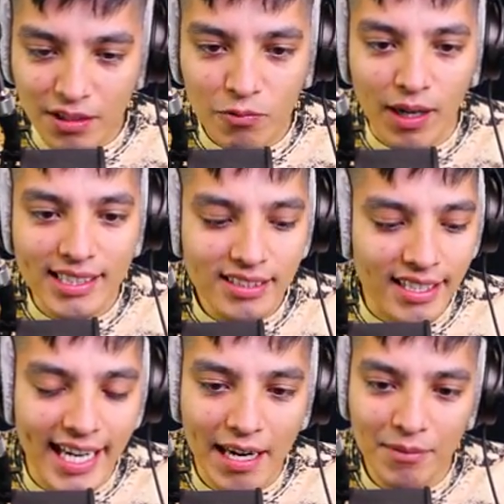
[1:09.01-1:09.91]
Dude, why is
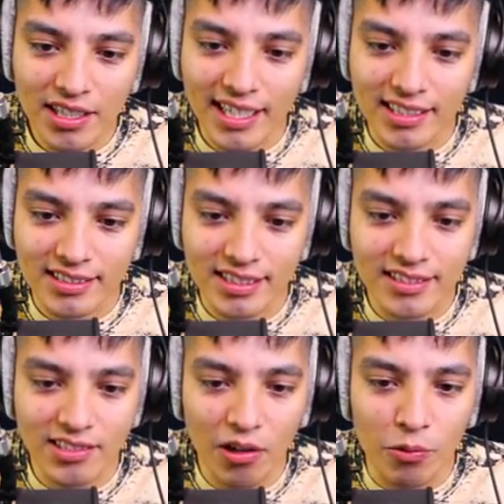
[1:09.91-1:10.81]
the camera like this?
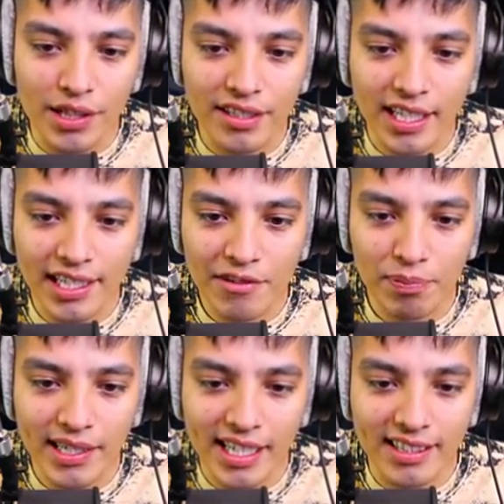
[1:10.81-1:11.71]
It's so weird. I
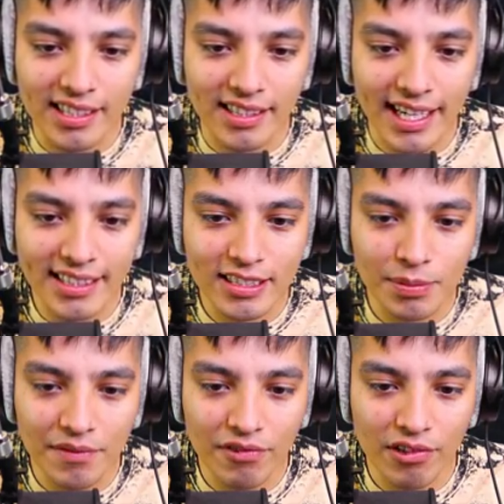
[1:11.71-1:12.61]
never played anything like
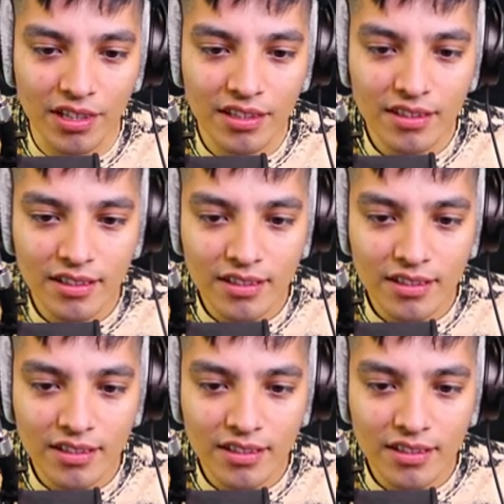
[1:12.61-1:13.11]
this before.